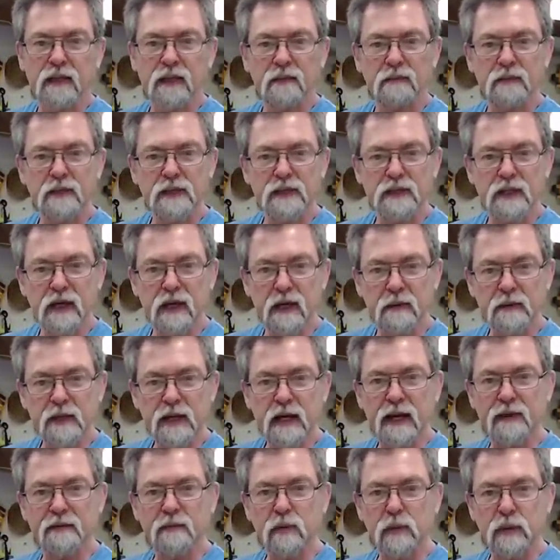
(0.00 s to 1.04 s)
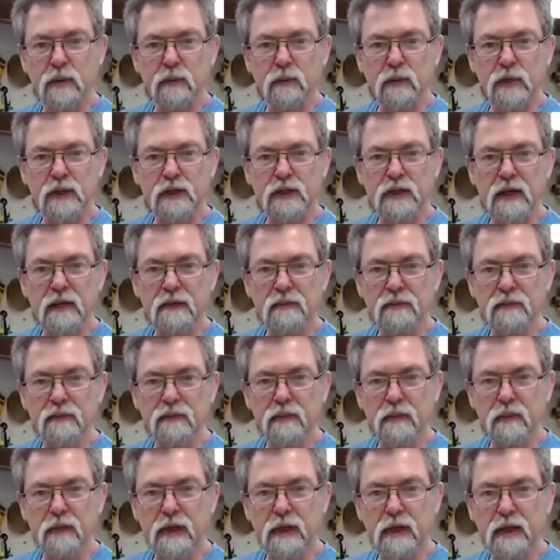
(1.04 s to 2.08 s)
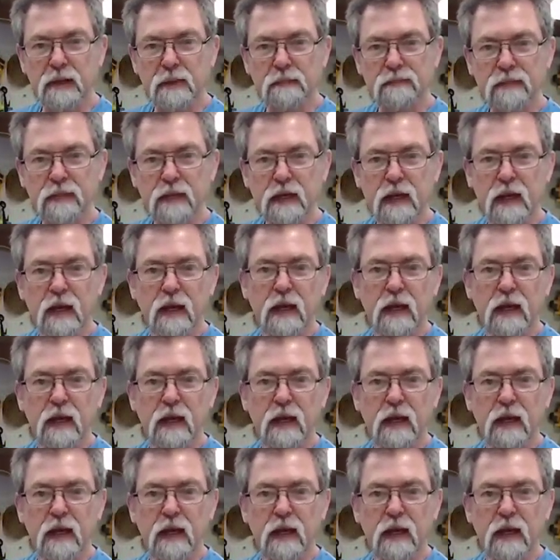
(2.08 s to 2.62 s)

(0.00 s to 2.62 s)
Give me a second. I'm going to have a quick read down through here.